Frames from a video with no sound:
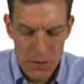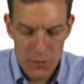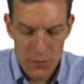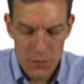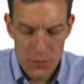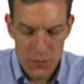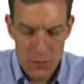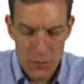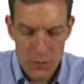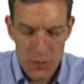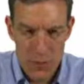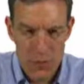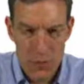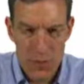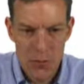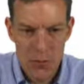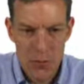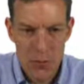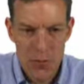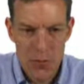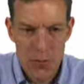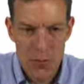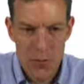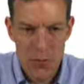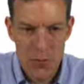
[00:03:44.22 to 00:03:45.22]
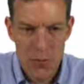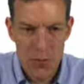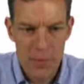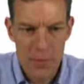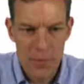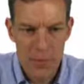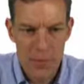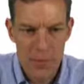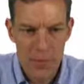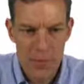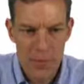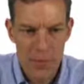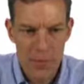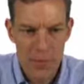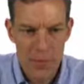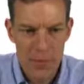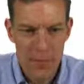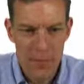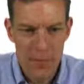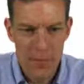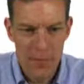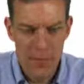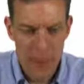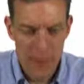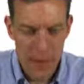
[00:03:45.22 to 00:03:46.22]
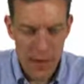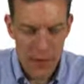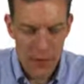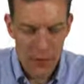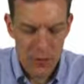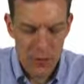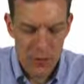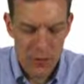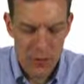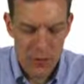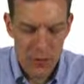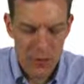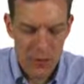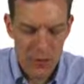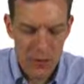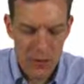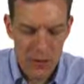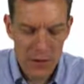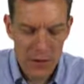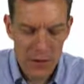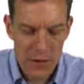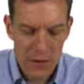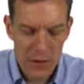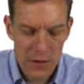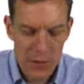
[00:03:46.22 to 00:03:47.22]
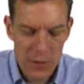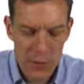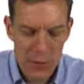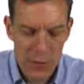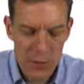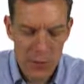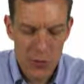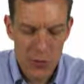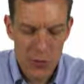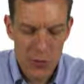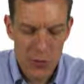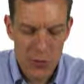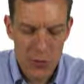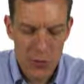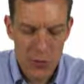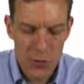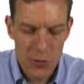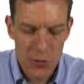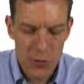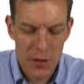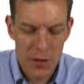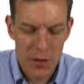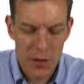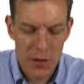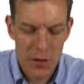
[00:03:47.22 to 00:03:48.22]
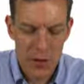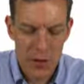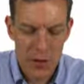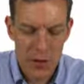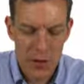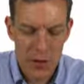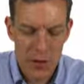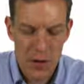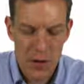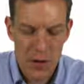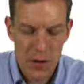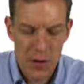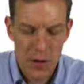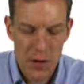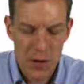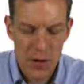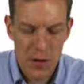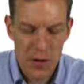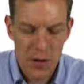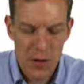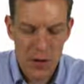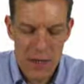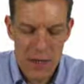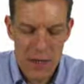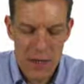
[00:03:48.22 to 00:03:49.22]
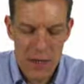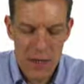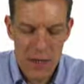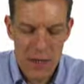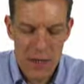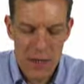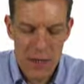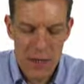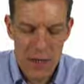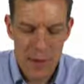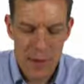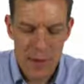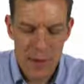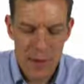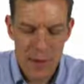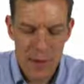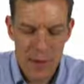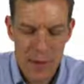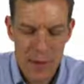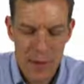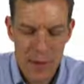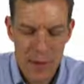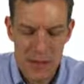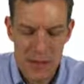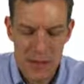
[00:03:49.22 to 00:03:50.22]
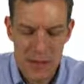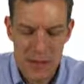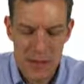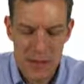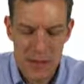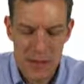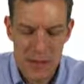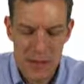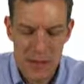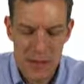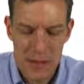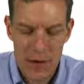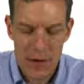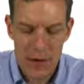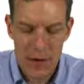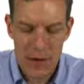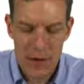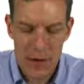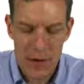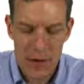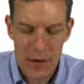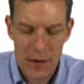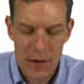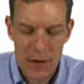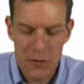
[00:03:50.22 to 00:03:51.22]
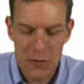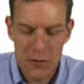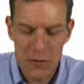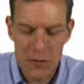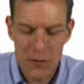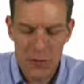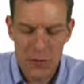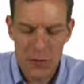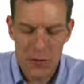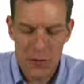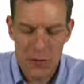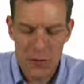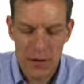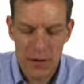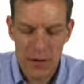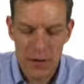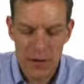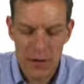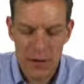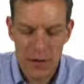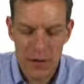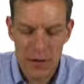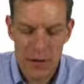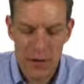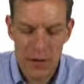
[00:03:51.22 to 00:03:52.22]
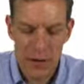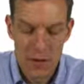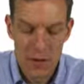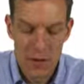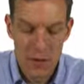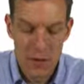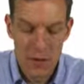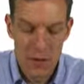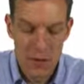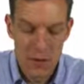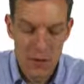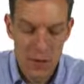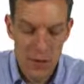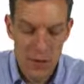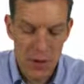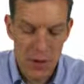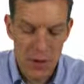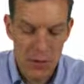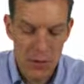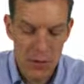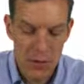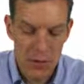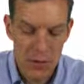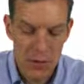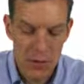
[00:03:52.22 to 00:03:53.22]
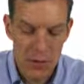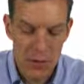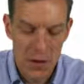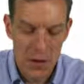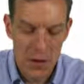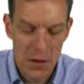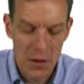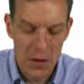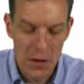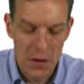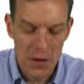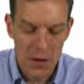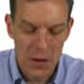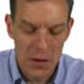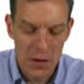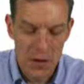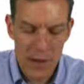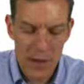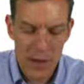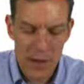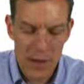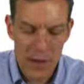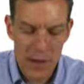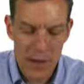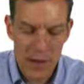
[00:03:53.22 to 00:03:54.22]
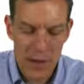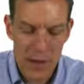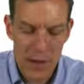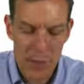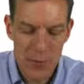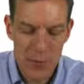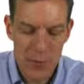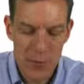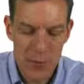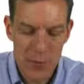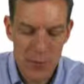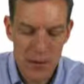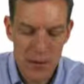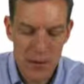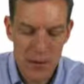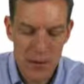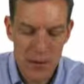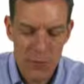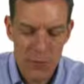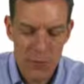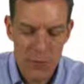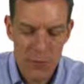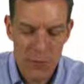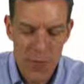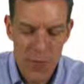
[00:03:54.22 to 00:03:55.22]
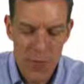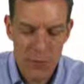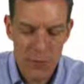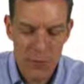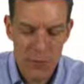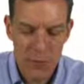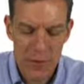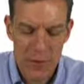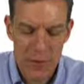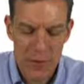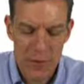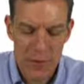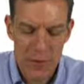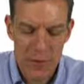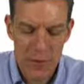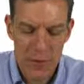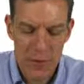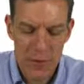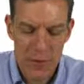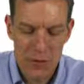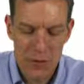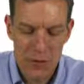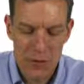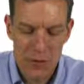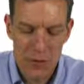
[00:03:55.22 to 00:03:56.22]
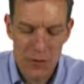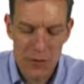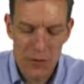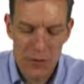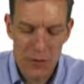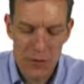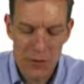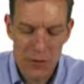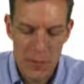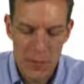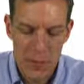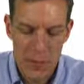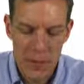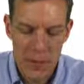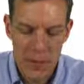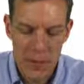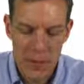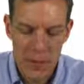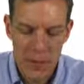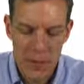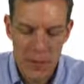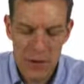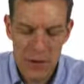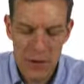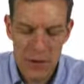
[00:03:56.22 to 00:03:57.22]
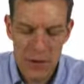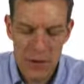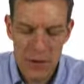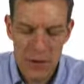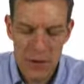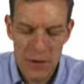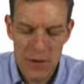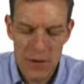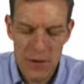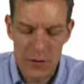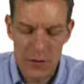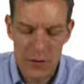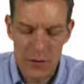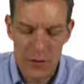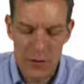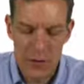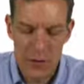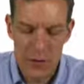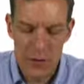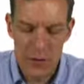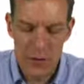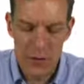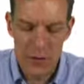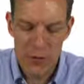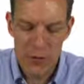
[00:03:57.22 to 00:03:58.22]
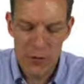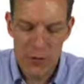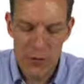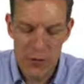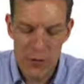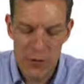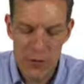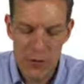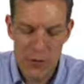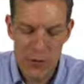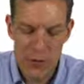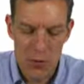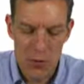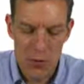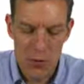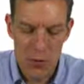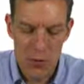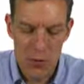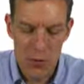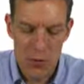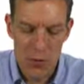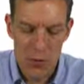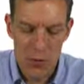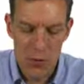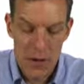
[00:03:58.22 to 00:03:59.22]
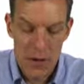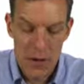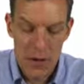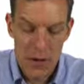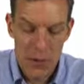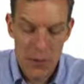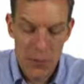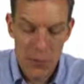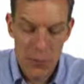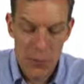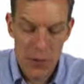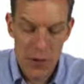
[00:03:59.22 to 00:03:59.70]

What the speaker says: So maximizing, let's suppose that I want to choose the x which maximizes f of x minus c of x. Well, maximizing that, I'm going to set f prime of x minus c is equal to 0, or f